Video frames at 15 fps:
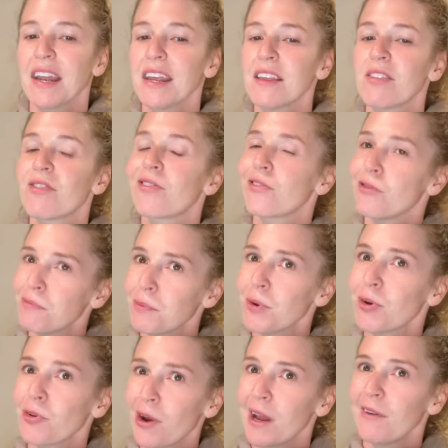is super
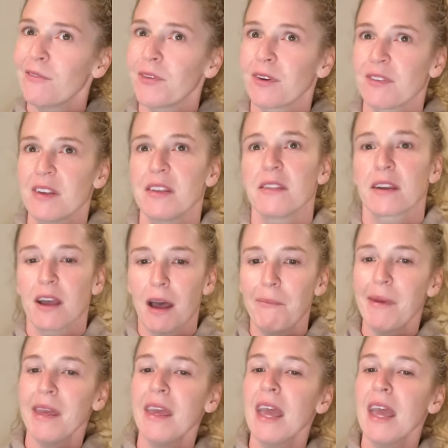great for seeing the coming